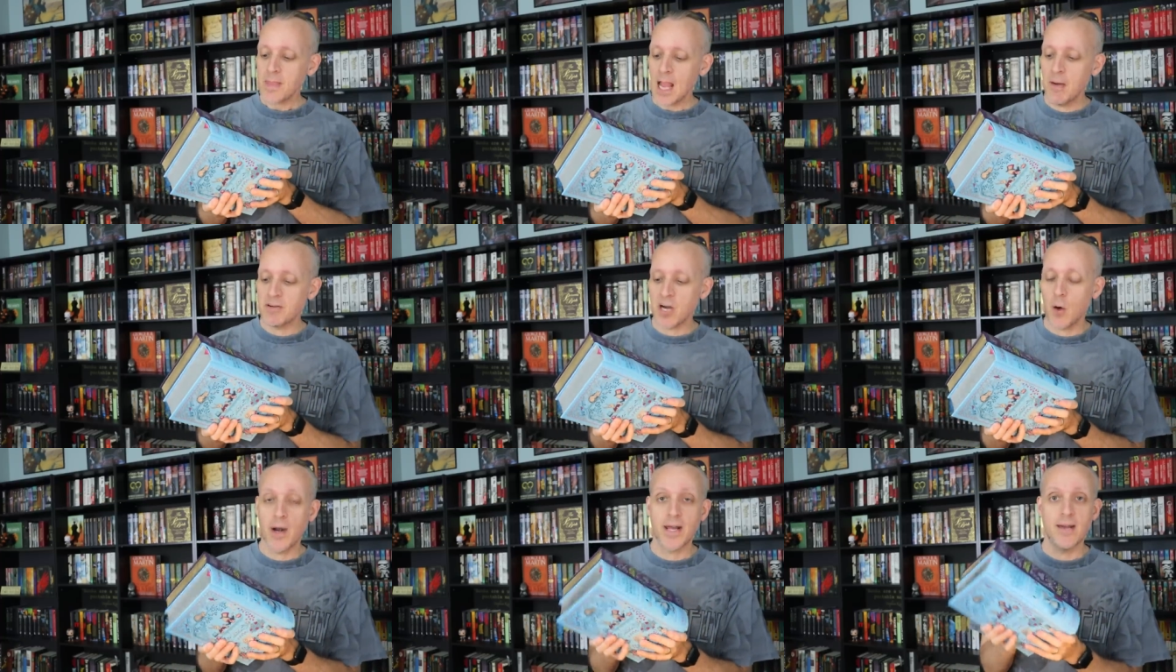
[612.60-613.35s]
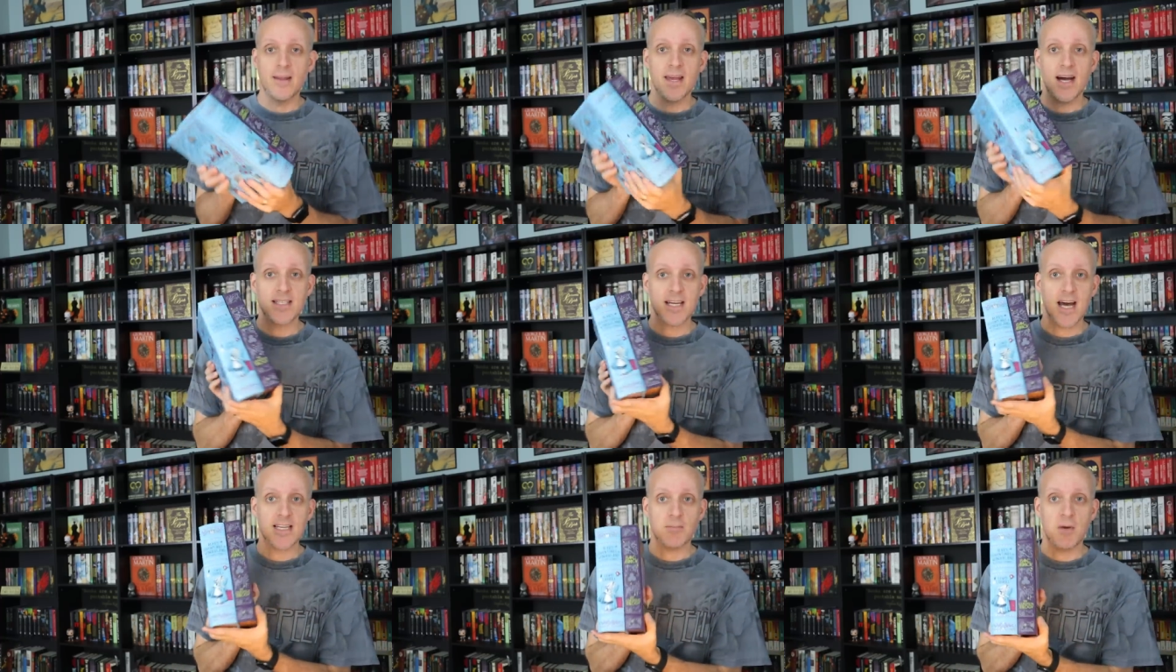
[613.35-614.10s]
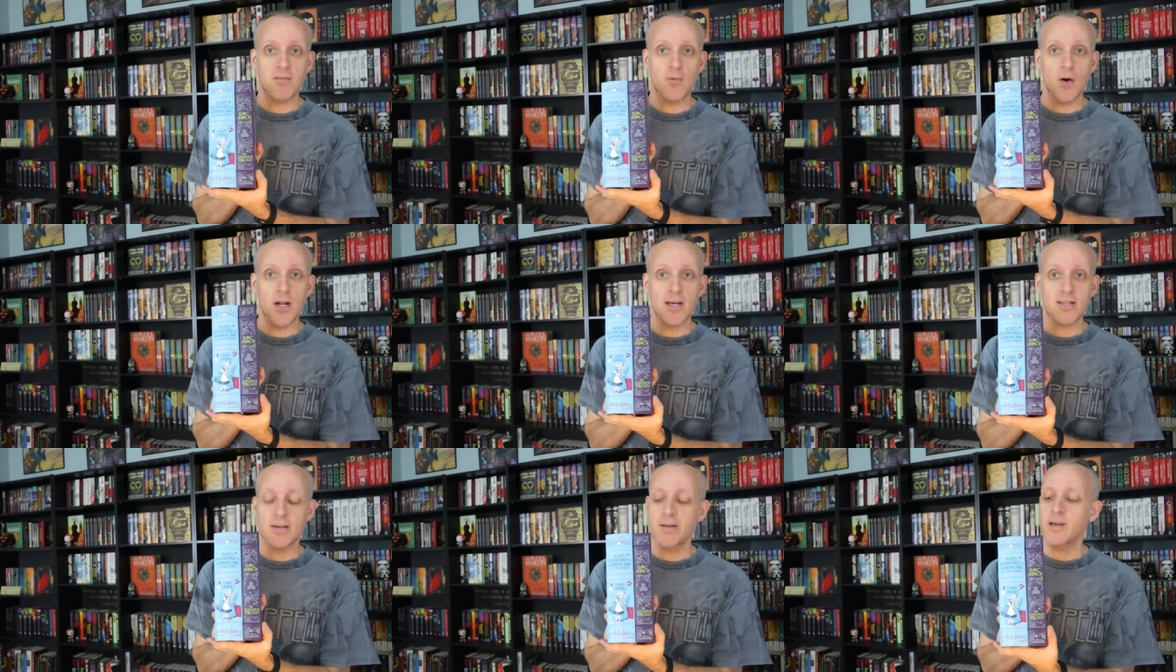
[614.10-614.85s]
I was already getting the Isaac Asimov one, and
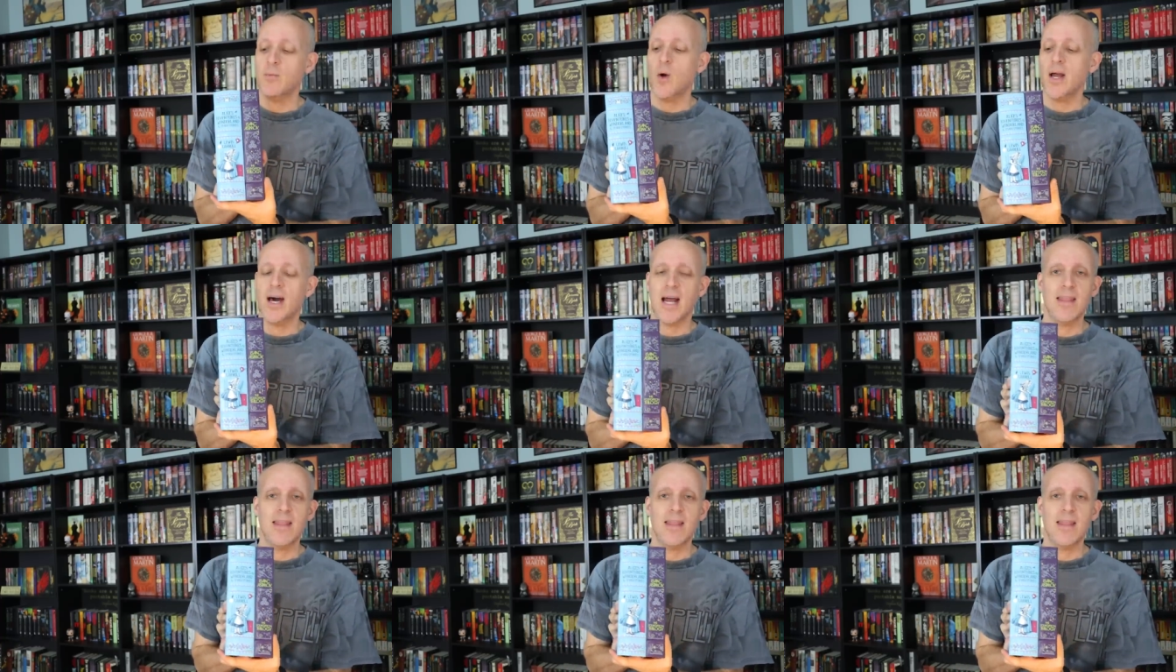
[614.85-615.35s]
I said, hey, why not?